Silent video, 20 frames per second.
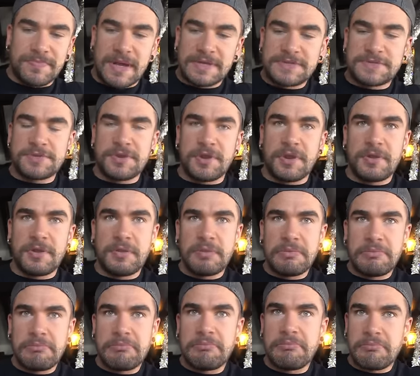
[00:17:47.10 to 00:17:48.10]
mustard
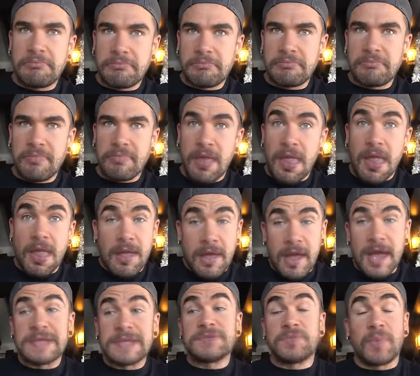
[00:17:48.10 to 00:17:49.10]

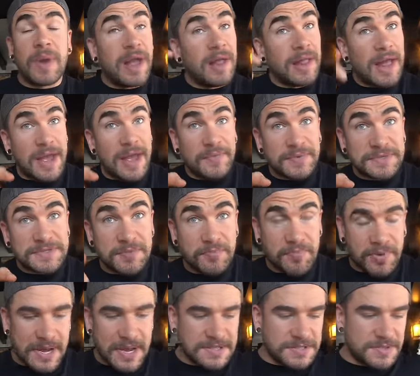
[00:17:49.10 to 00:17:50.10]
as well, I was
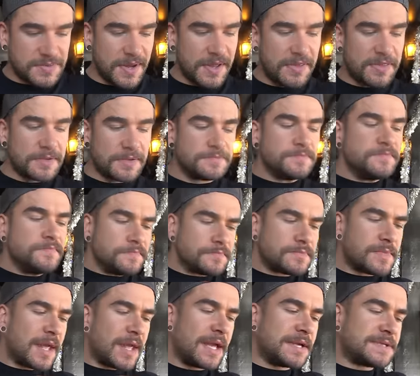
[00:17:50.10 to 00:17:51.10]
impressed with.
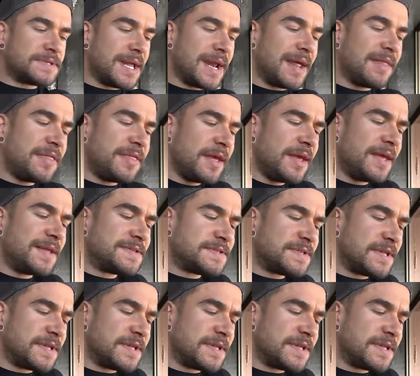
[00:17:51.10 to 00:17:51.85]
Like I said, I think it's